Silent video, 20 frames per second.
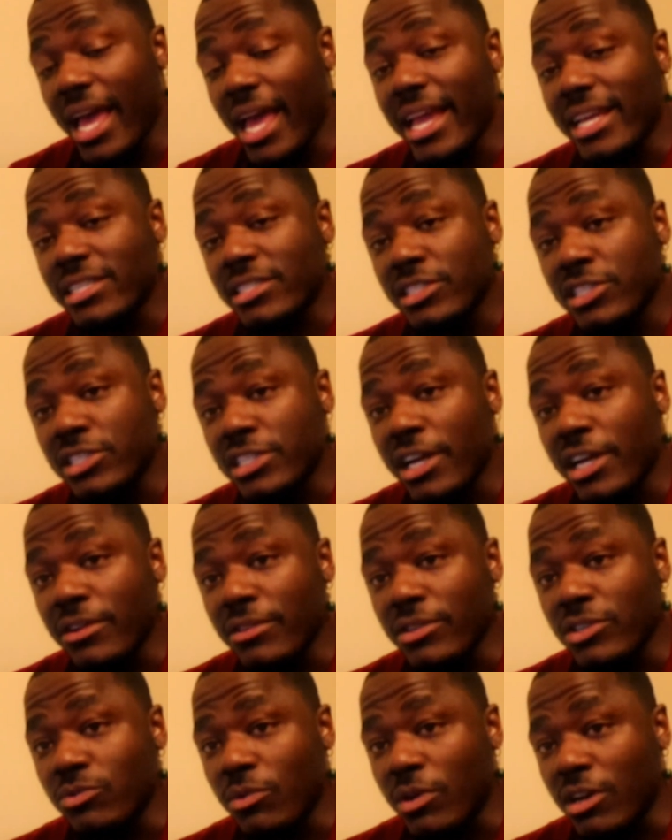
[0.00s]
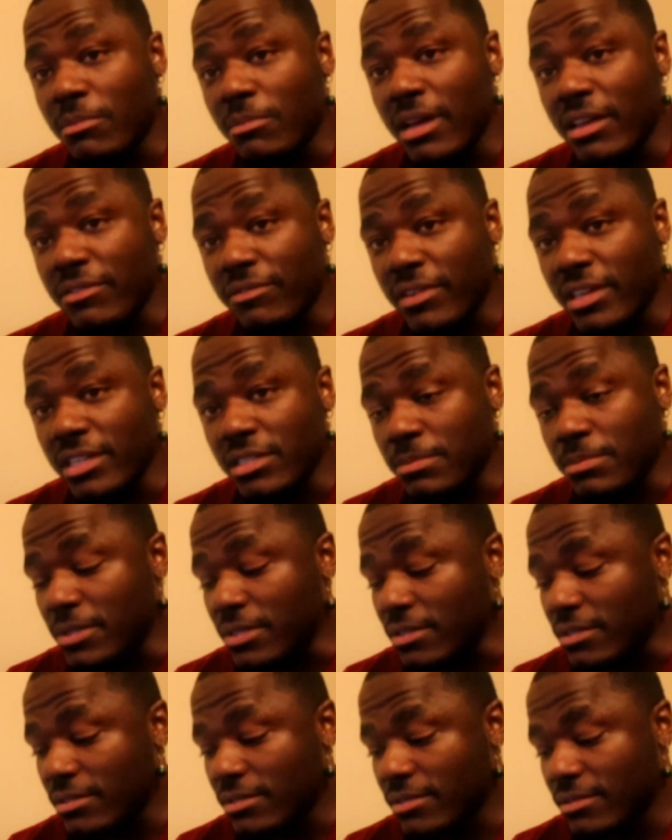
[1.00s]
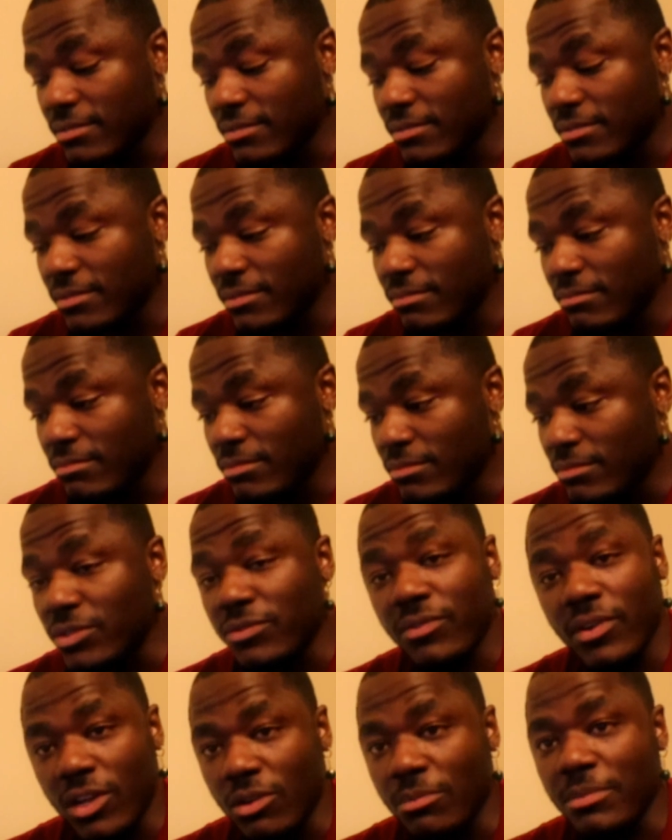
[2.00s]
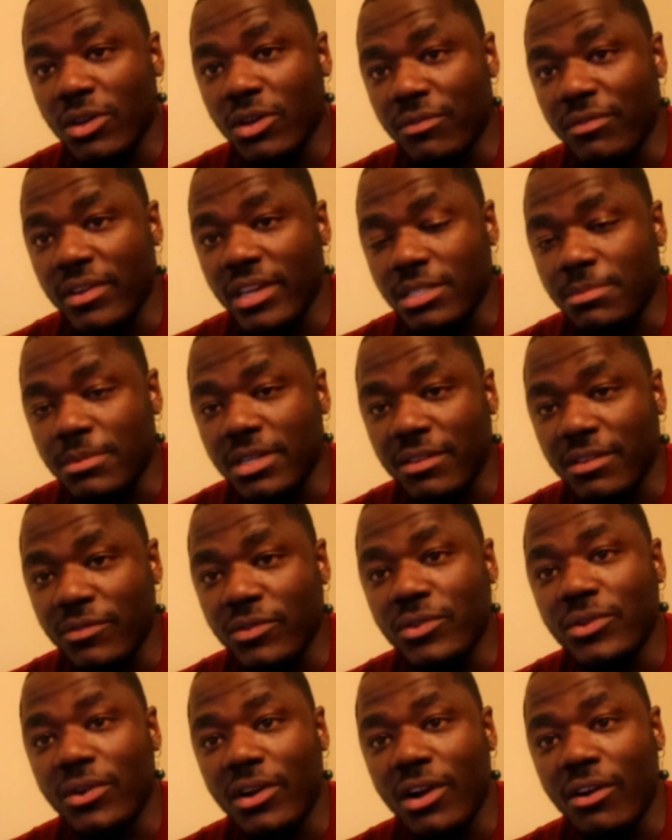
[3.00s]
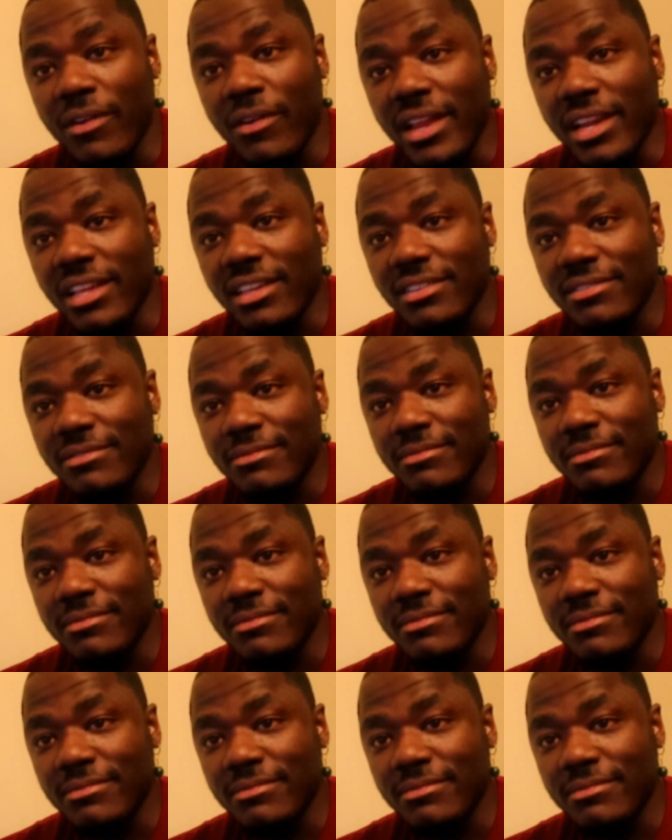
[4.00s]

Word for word: I actually shared this one on my Facebook. You should follow me on Facebook if you don't already.